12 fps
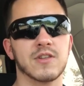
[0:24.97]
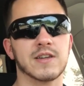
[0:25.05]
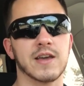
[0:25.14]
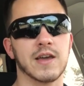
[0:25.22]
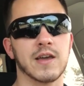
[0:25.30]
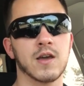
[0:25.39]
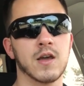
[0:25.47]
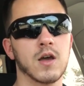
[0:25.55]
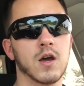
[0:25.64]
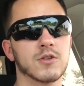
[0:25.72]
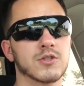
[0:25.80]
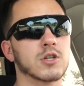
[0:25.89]
the day
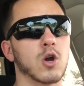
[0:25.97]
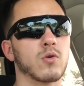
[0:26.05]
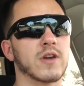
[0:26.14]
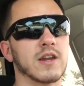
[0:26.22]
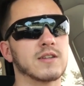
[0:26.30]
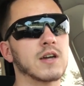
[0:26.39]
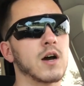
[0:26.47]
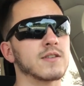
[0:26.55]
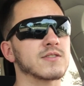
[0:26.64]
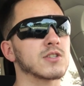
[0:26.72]
to go and get it done.